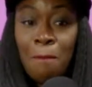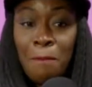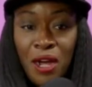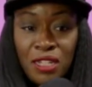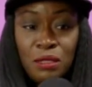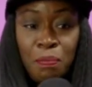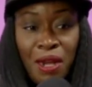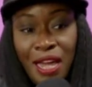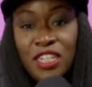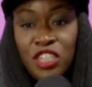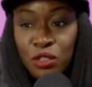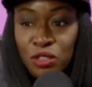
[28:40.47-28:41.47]
but
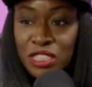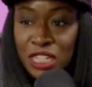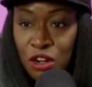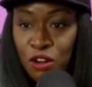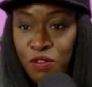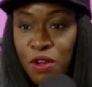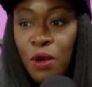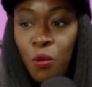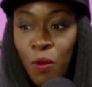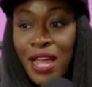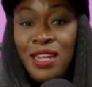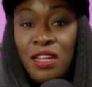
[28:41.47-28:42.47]
place yourself
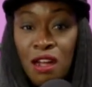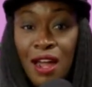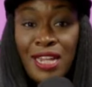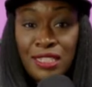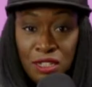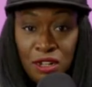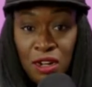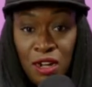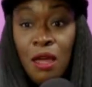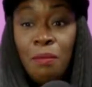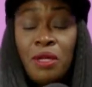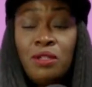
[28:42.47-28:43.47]
where the guys are,
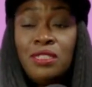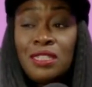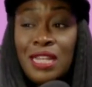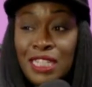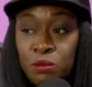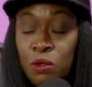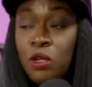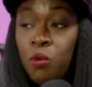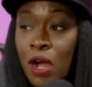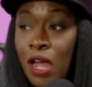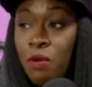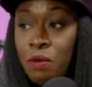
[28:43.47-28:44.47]
because that's what the
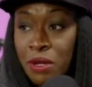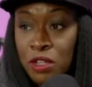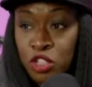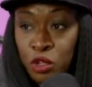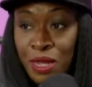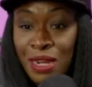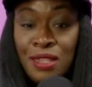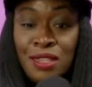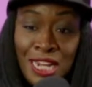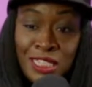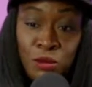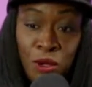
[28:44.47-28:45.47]
white women are doing. And
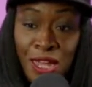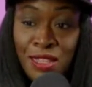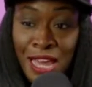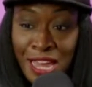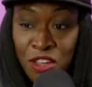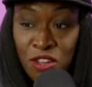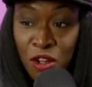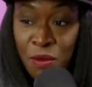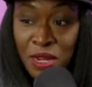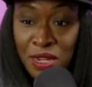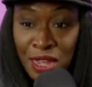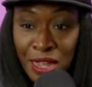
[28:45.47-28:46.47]
that's why they go
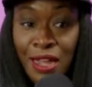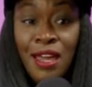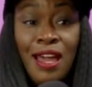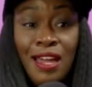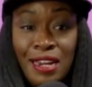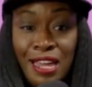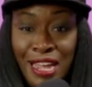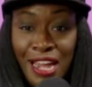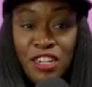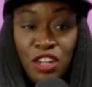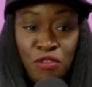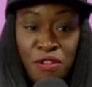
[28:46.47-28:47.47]
in there and they get
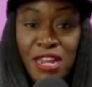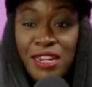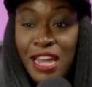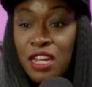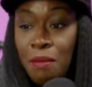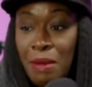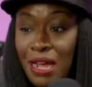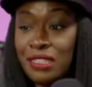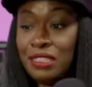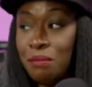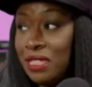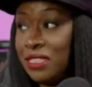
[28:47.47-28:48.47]
a degree and they come out
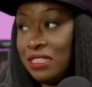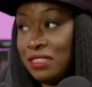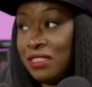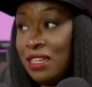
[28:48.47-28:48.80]
as a missus.